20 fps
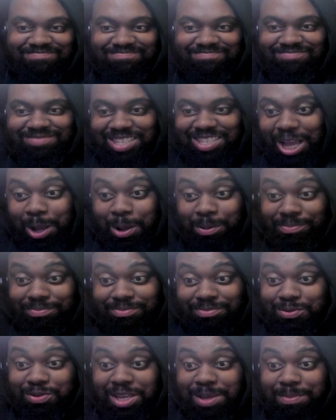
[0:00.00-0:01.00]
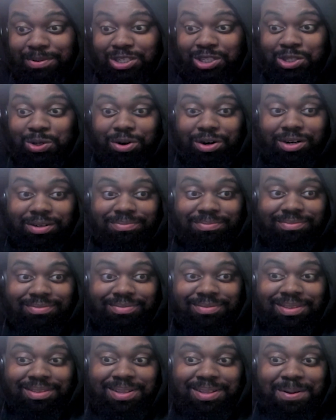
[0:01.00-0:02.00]
So we'll keep it short.
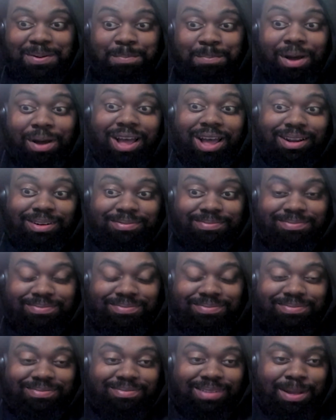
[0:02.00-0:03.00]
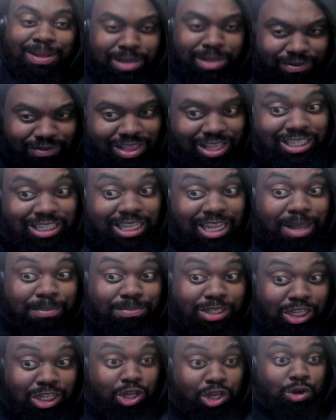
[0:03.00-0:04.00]
But I'm giving this dub
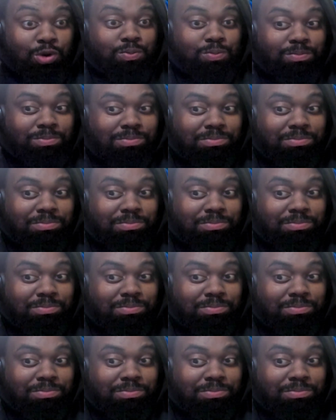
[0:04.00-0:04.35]
to you.